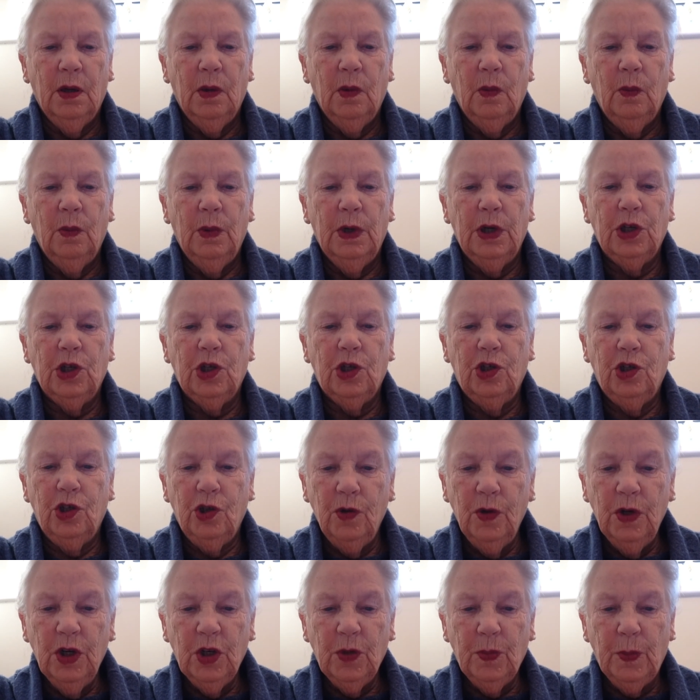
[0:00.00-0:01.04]
which
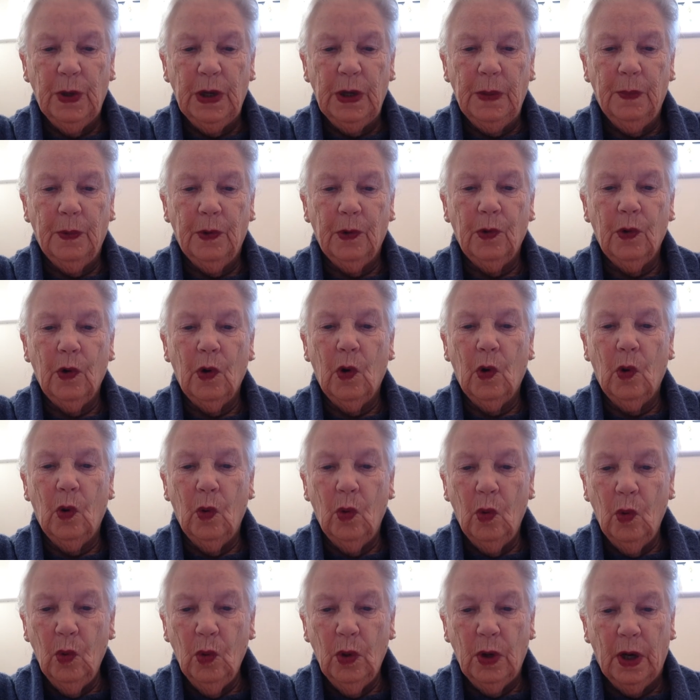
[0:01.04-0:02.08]
Jewish people
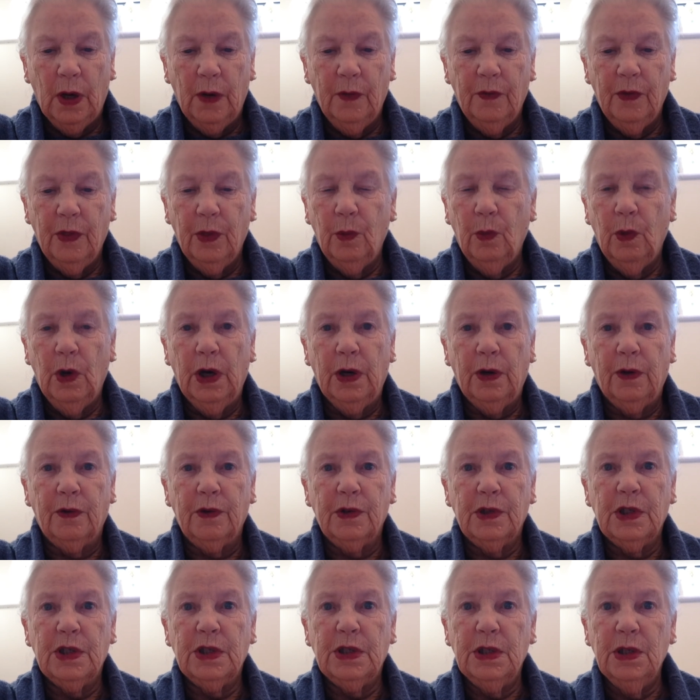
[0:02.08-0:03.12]
all over the world
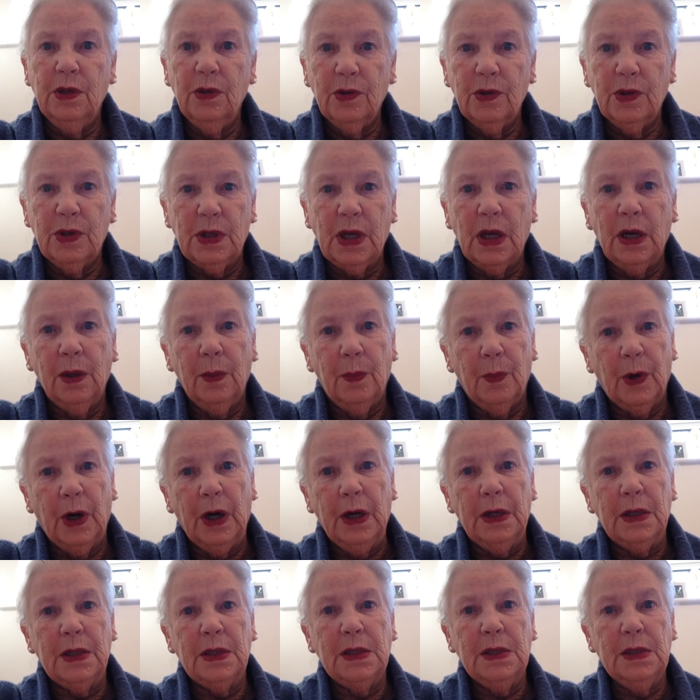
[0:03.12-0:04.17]
still
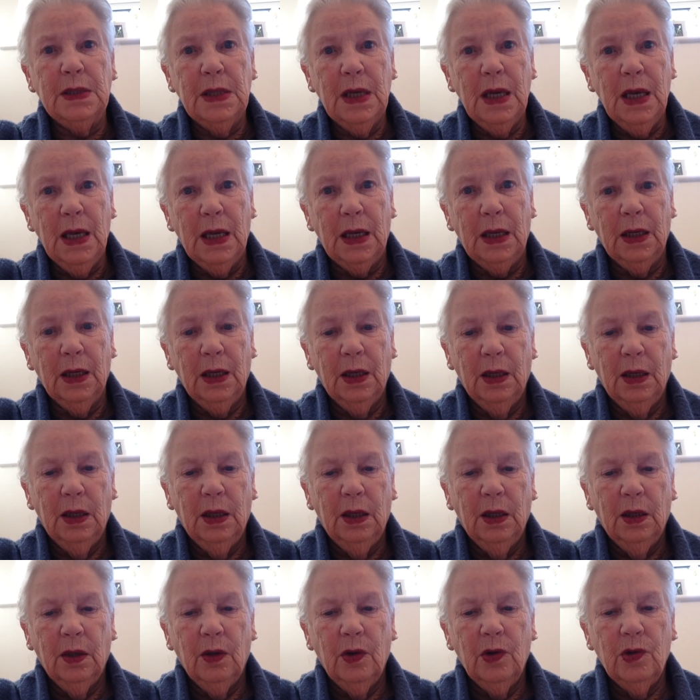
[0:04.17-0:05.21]
celebrate today,
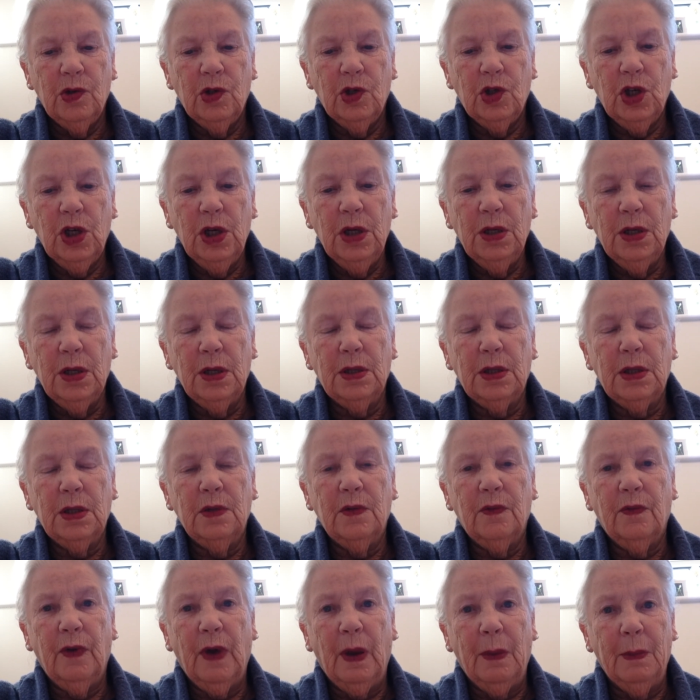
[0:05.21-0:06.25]
because Jesus'
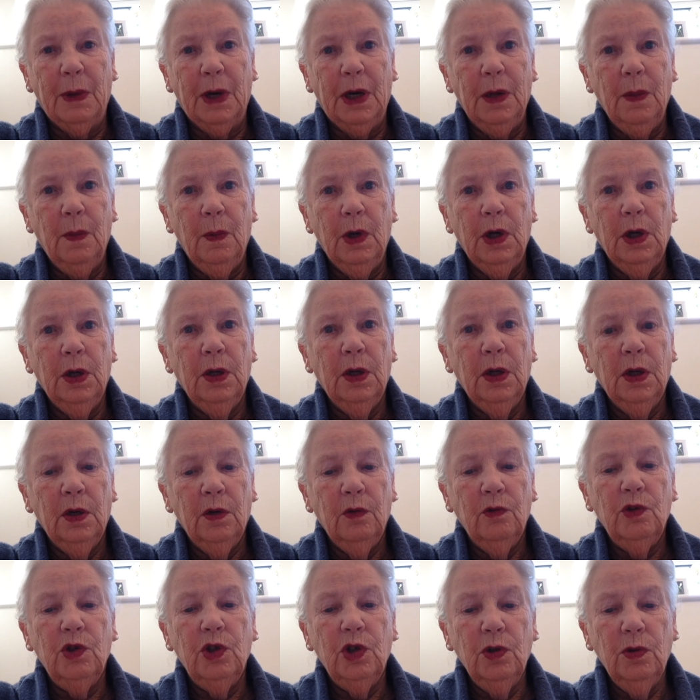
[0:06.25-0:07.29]
family were
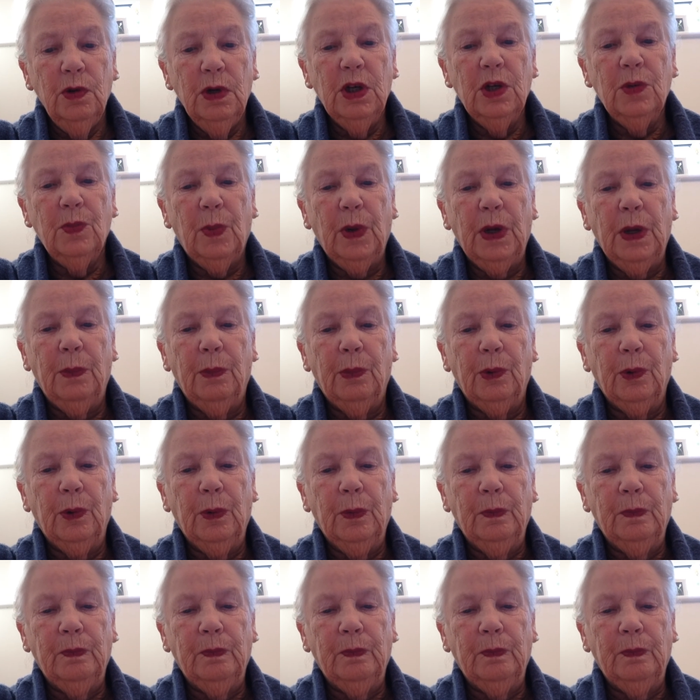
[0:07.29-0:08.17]
Jewish people.